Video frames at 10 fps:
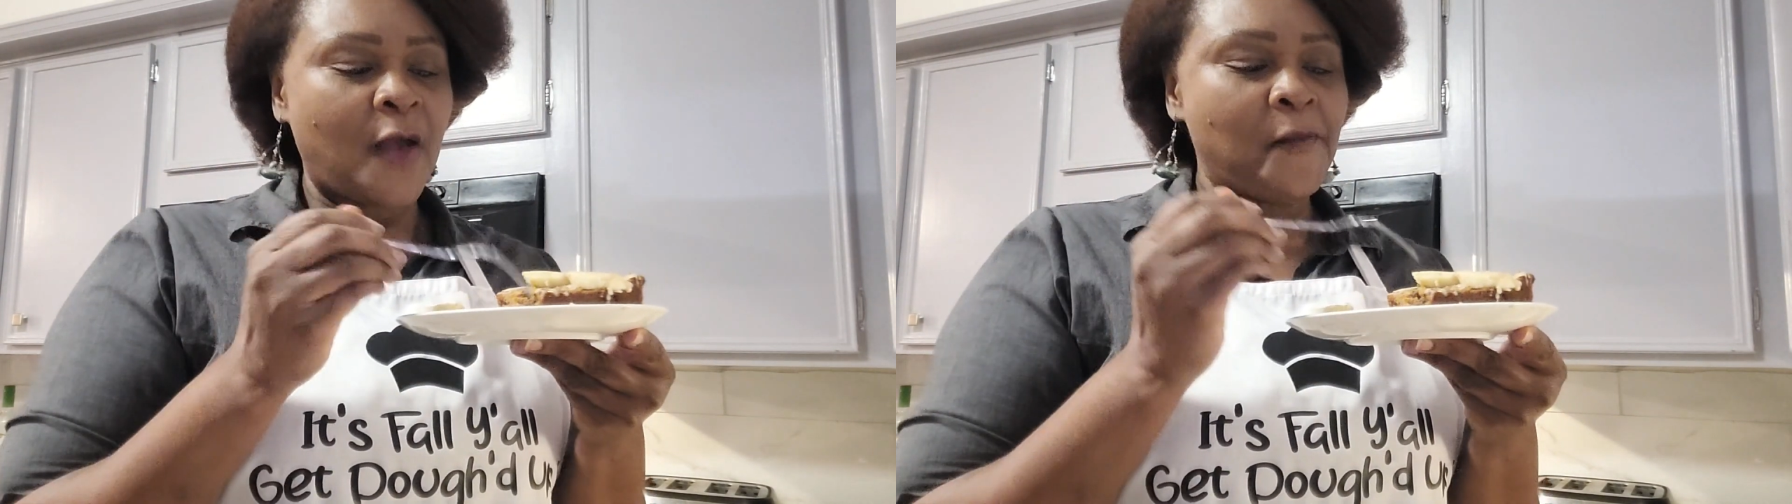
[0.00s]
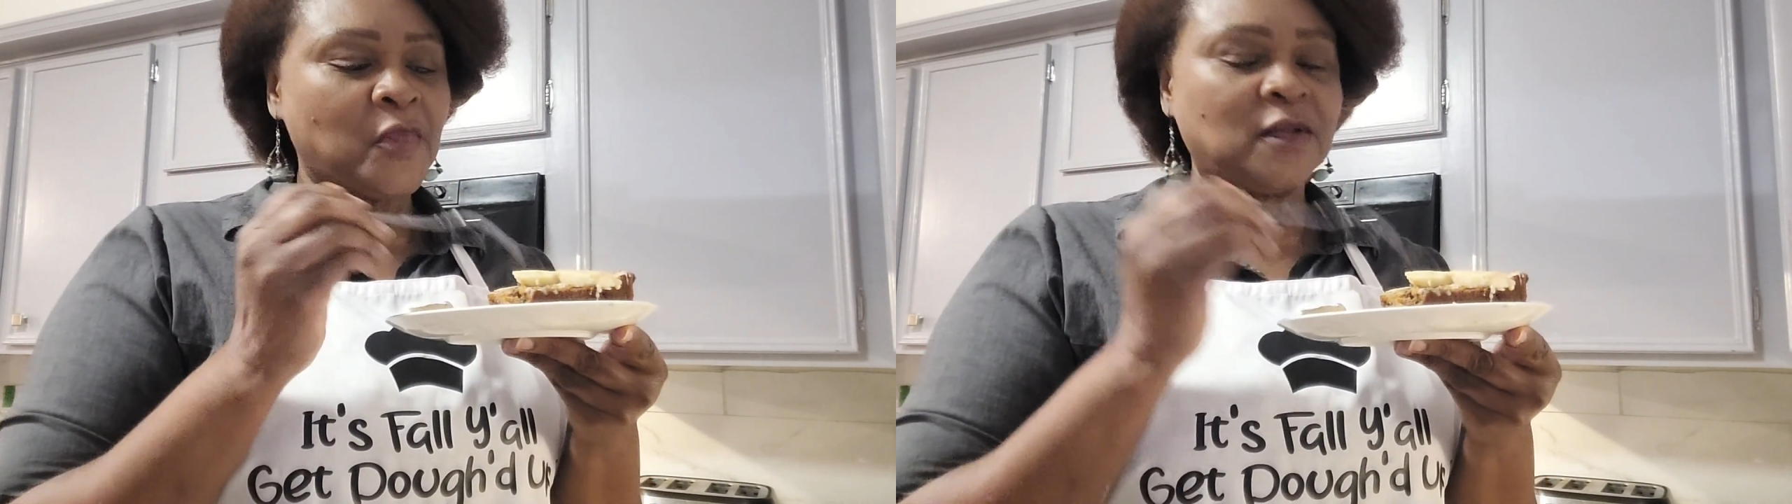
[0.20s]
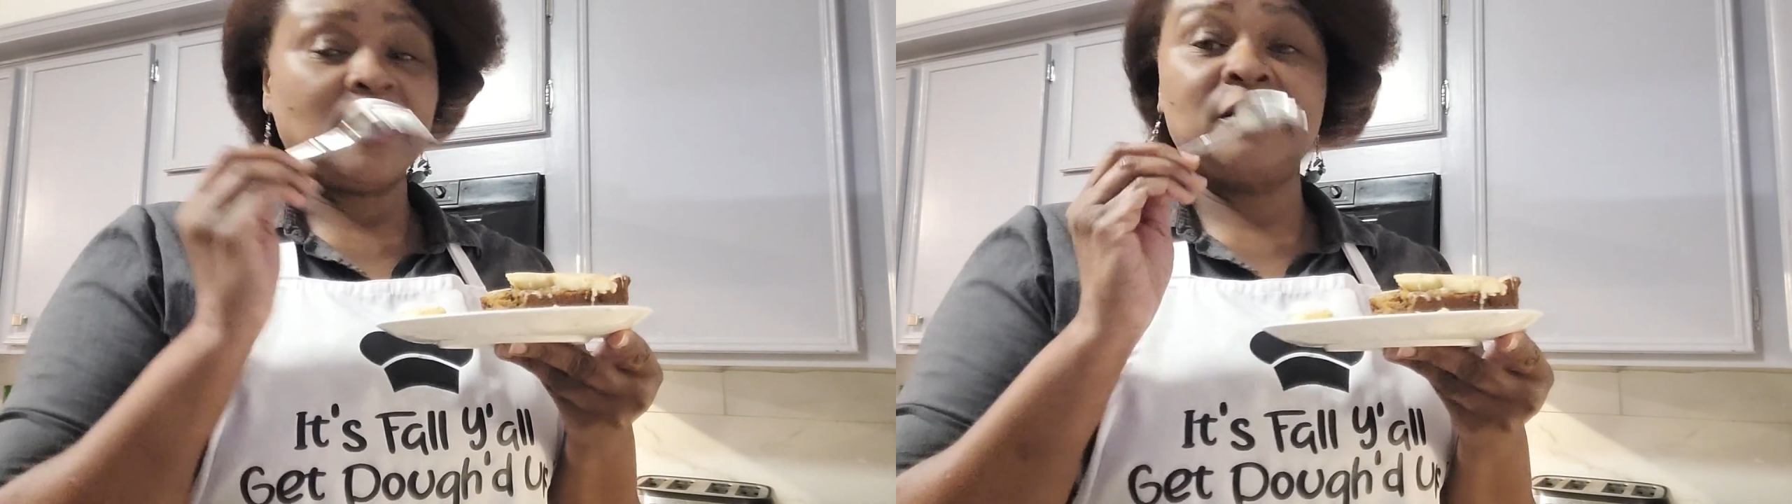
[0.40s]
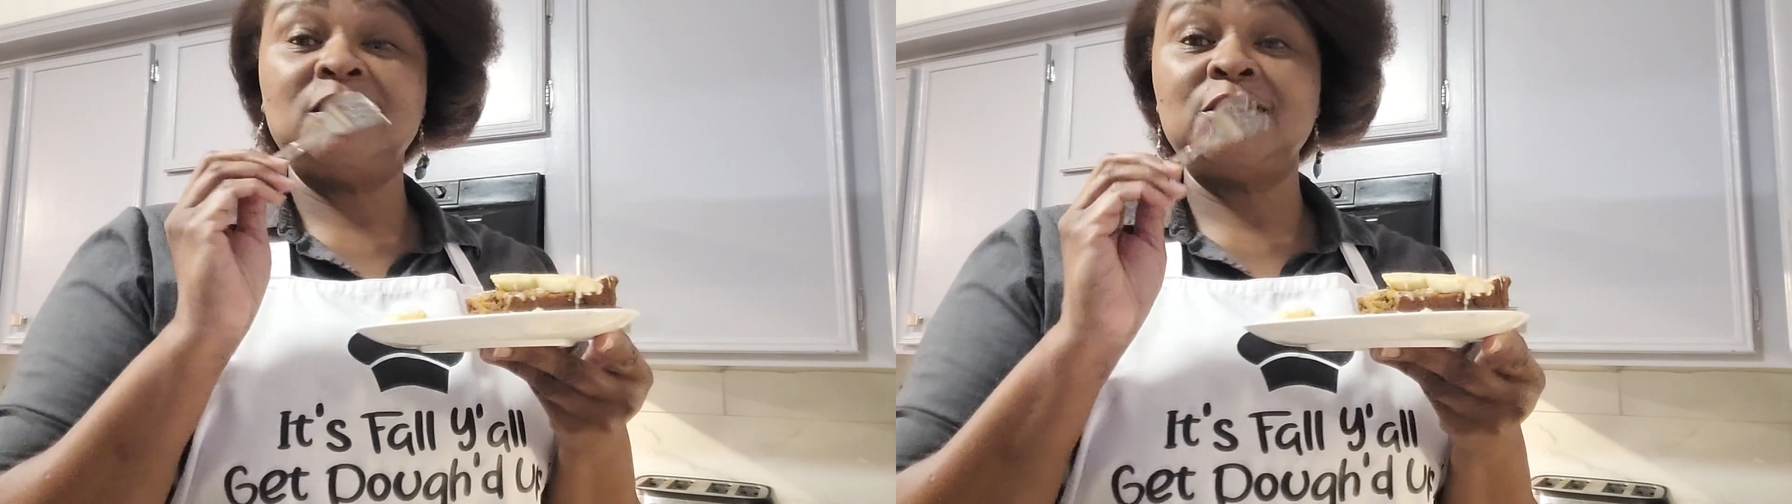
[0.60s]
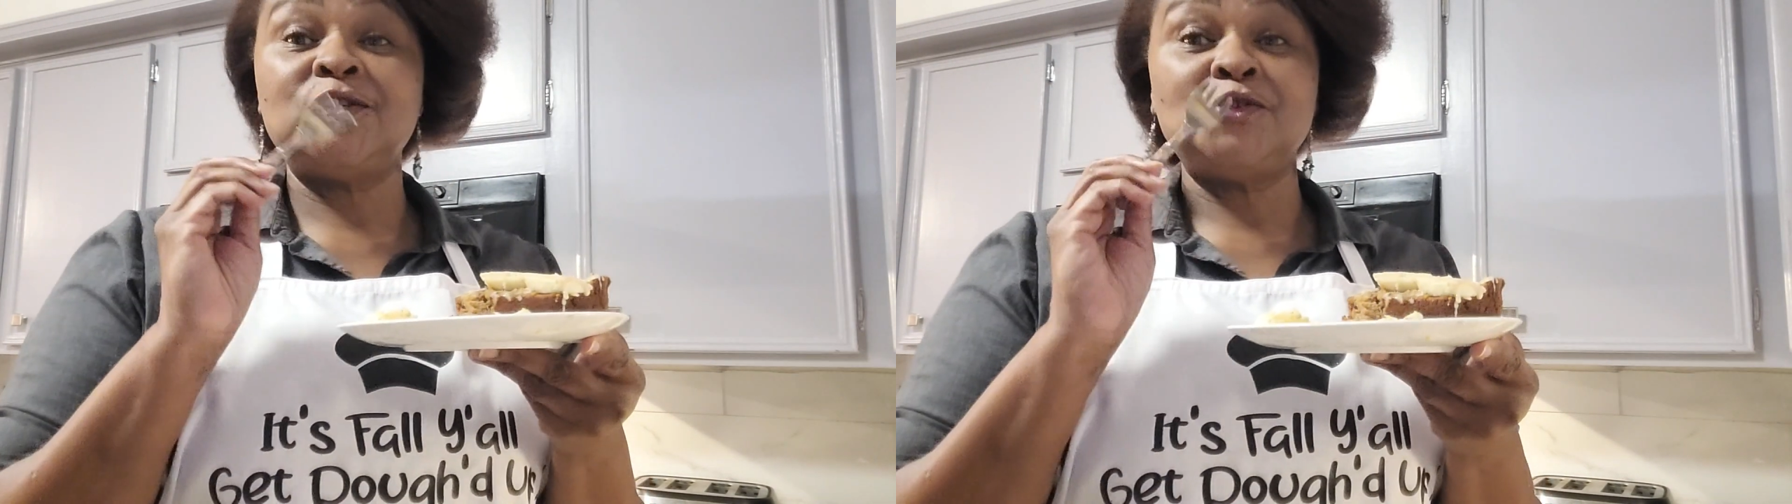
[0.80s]
And I
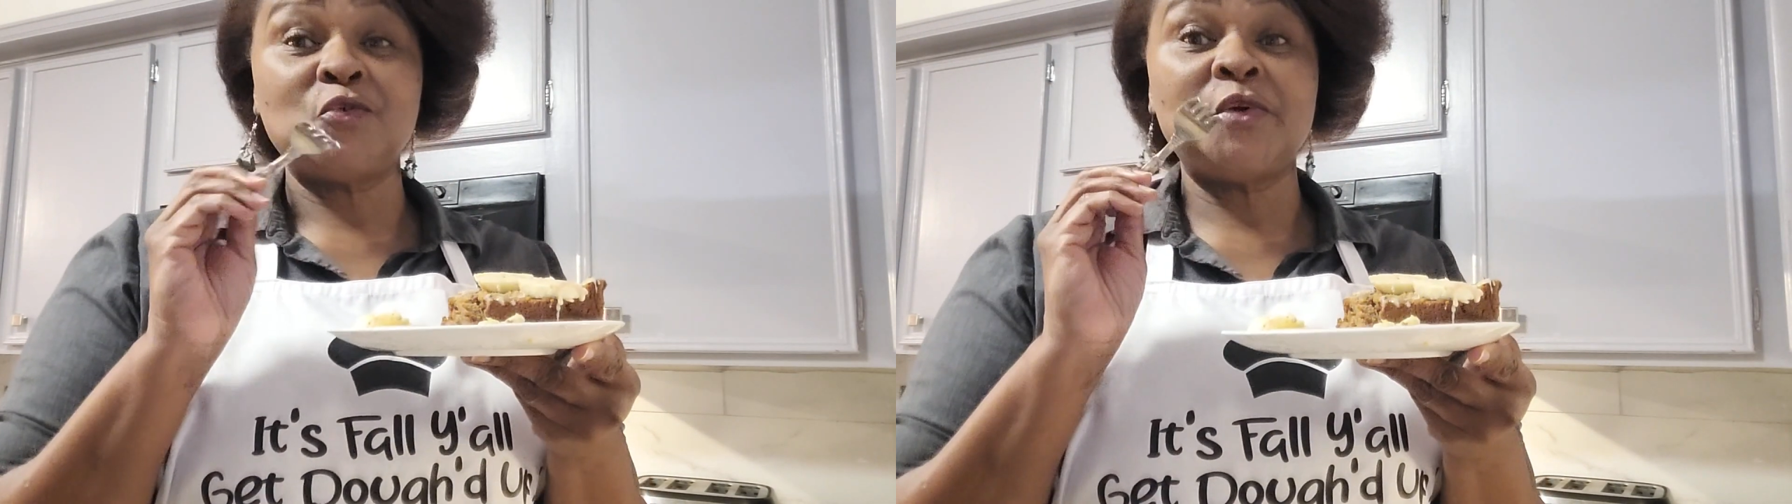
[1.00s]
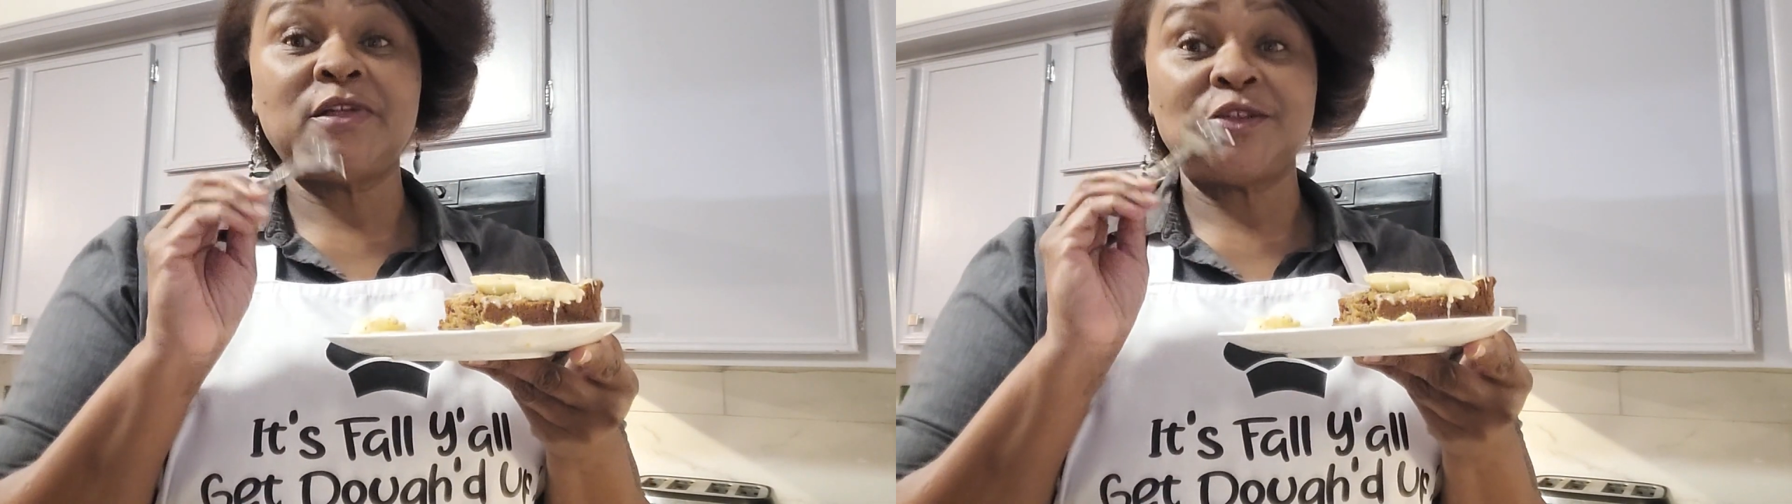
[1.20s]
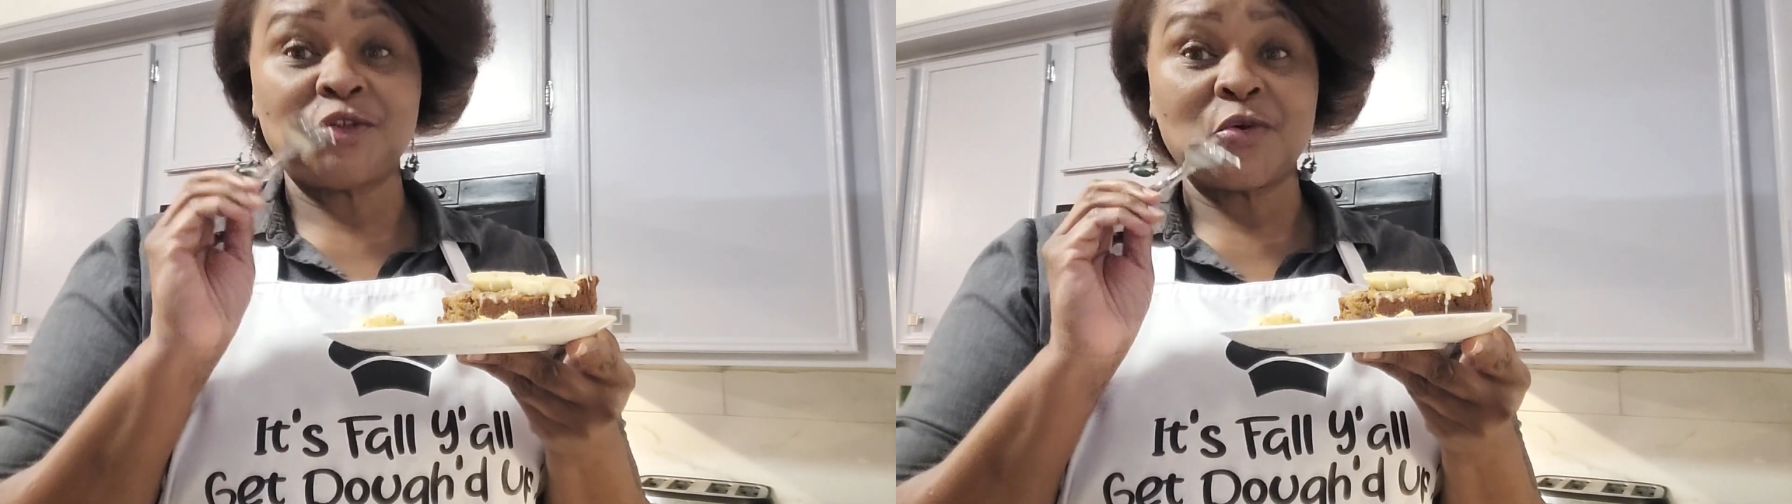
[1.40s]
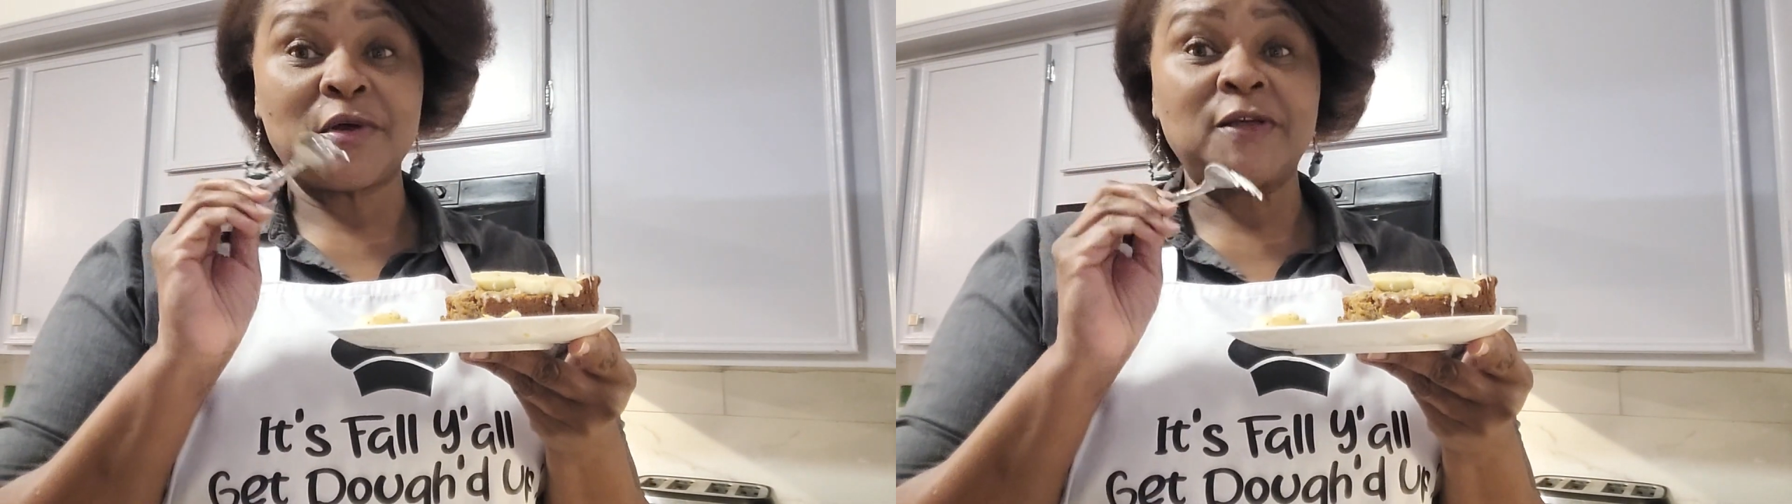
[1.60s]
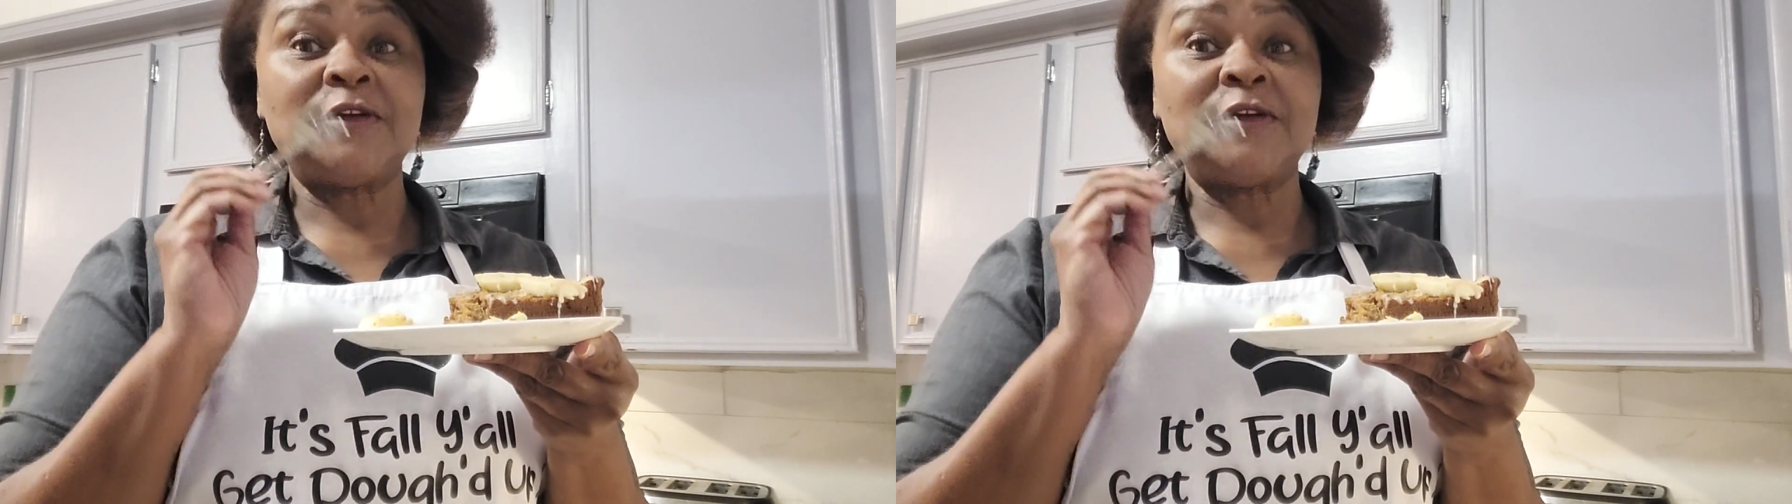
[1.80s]
guarantee you, you will enjoy it